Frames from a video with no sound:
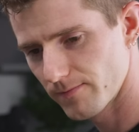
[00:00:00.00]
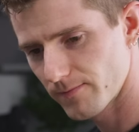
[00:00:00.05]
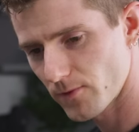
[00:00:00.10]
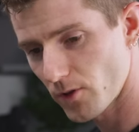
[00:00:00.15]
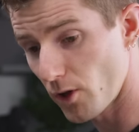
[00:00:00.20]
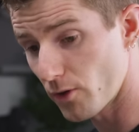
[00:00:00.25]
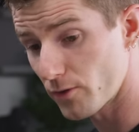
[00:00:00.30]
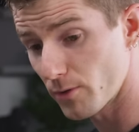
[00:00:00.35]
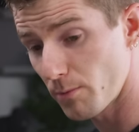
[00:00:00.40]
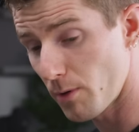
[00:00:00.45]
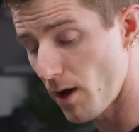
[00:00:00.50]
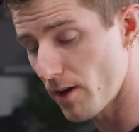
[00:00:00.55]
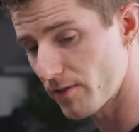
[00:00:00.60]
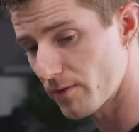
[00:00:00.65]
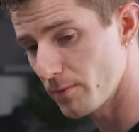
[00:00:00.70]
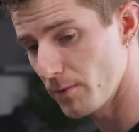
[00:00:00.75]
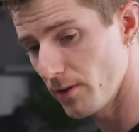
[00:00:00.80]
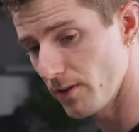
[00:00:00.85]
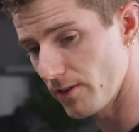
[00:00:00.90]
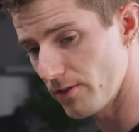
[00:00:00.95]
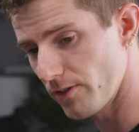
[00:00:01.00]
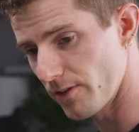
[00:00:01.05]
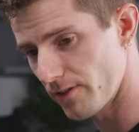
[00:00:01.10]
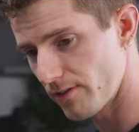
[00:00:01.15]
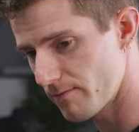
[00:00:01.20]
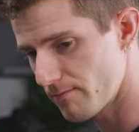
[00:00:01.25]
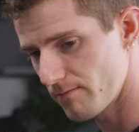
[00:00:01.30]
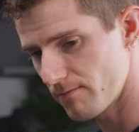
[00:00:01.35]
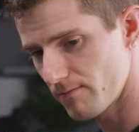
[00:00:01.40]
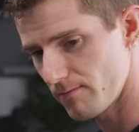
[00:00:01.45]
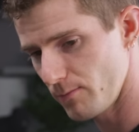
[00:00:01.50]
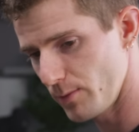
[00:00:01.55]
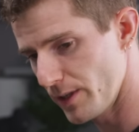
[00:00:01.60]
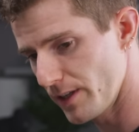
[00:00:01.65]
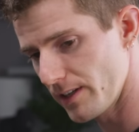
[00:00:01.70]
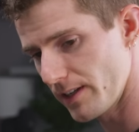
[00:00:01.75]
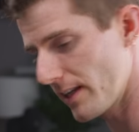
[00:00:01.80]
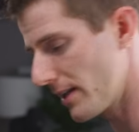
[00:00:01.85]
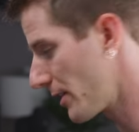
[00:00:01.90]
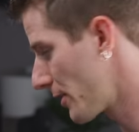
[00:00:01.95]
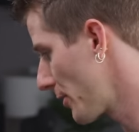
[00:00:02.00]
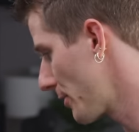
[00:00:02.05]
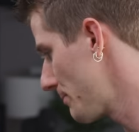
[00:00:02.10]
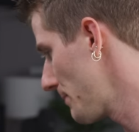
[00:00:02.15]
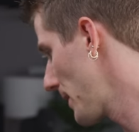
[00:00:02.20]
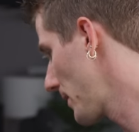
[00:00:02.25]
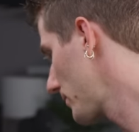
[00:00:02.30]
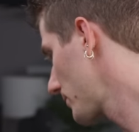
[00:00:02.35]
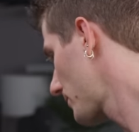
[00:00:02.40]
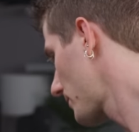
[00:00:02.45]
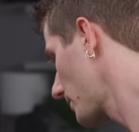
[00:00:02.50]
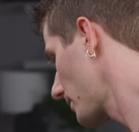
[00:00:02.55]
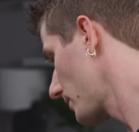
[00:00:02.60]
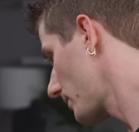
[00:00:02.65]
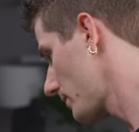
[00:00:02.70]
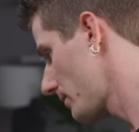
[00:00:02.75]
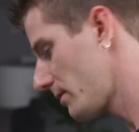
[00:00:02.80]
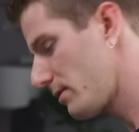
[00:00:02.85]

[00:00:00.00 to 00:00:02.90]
It's also possible it just, we didn't get a good mount, so.